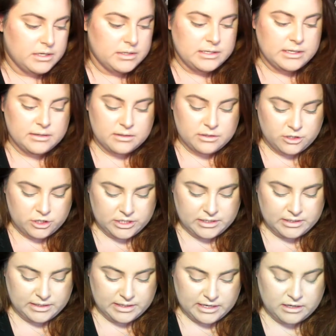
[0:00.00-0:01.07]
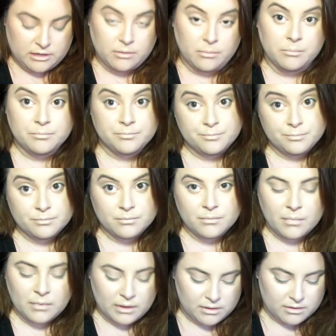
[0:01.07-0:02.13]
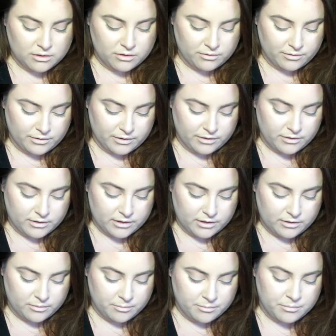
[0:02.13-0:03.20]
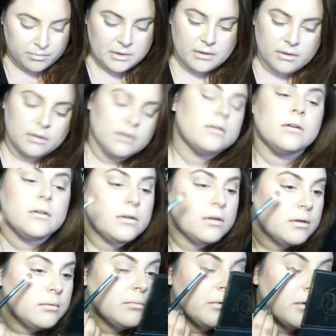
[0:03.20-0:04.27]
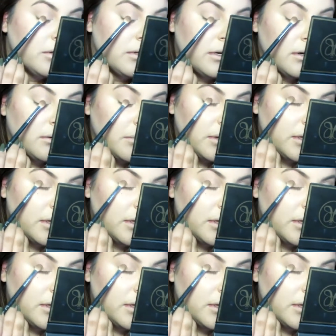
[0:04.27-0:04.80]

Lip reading: gonna take the shade Kim. Go figure, Kim. I'm gonna put that on